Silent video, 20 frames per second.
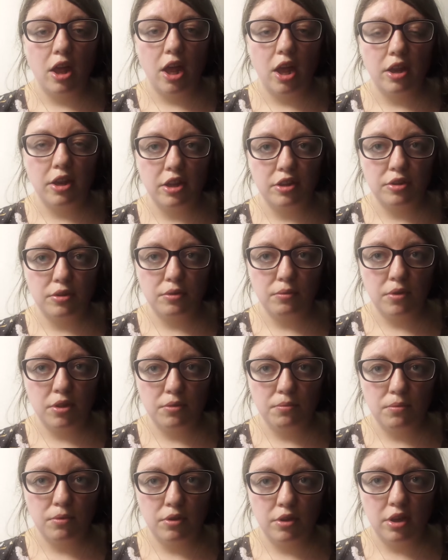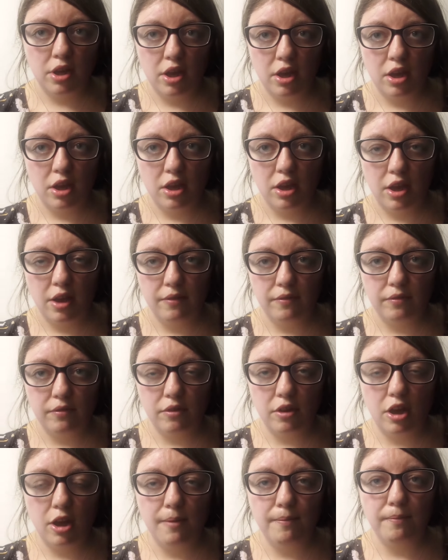and that's the reason why I
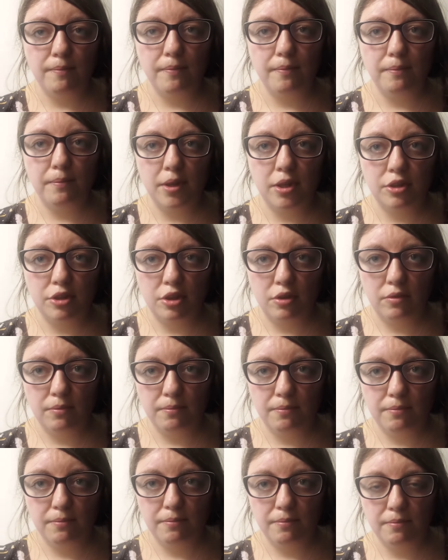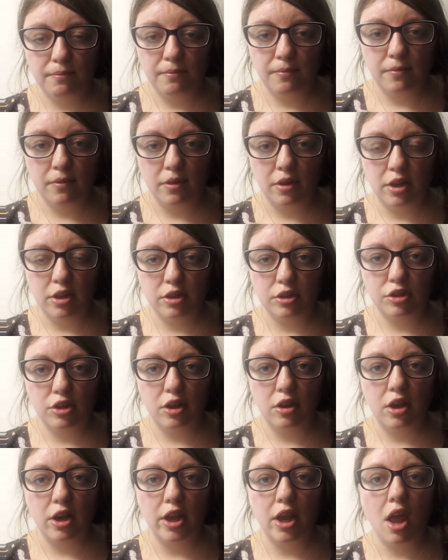haven't been doing it
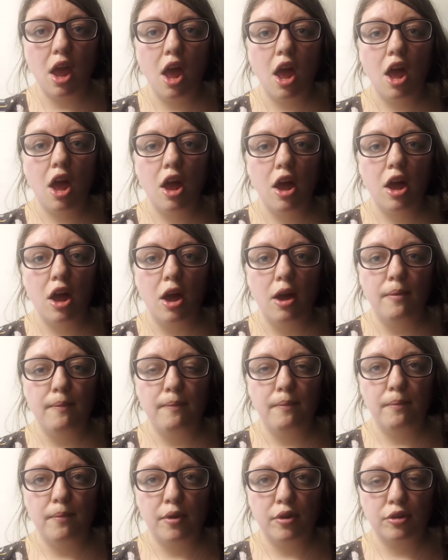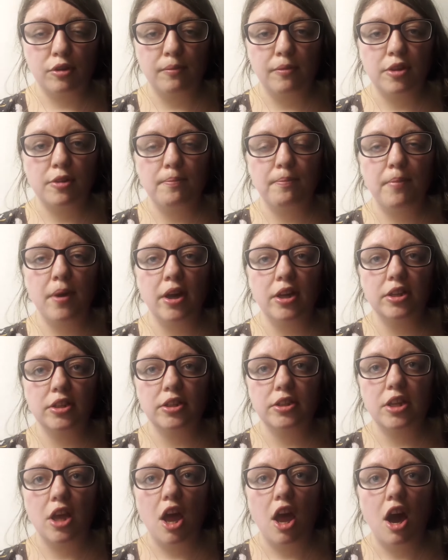totally. Blogmas, but
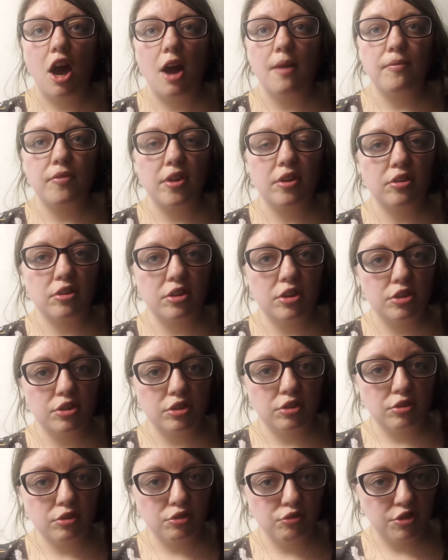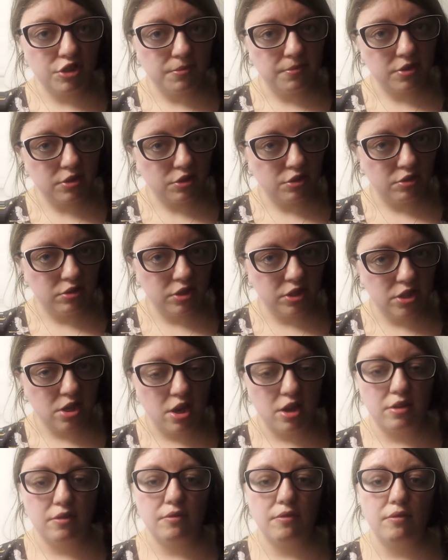I'm still going to do Christmas
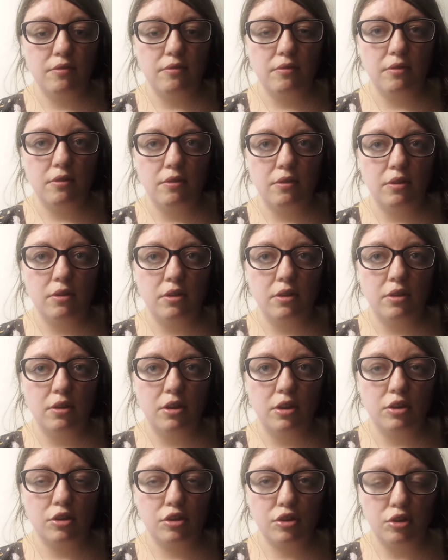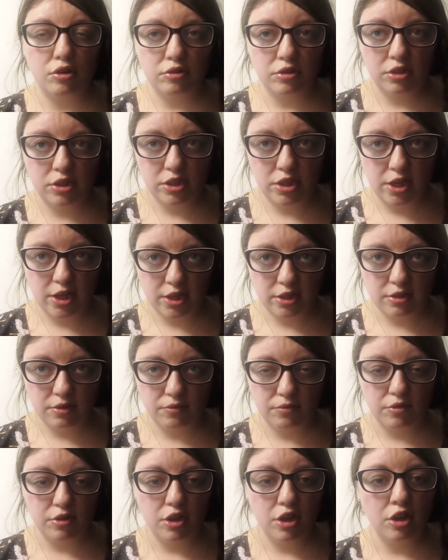contacts for
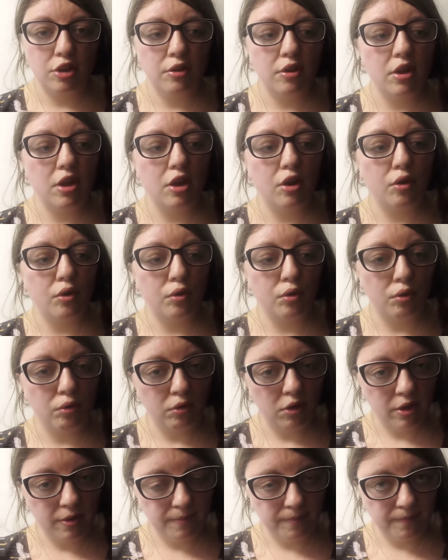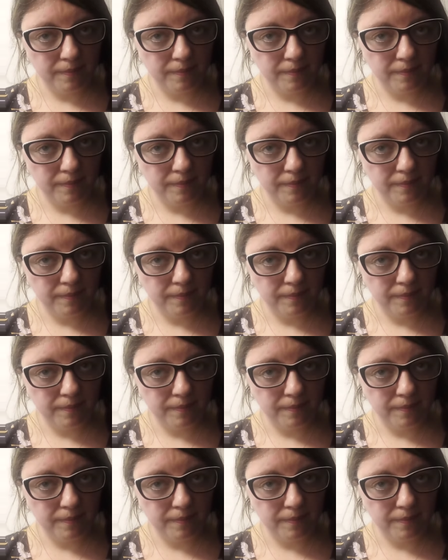you all,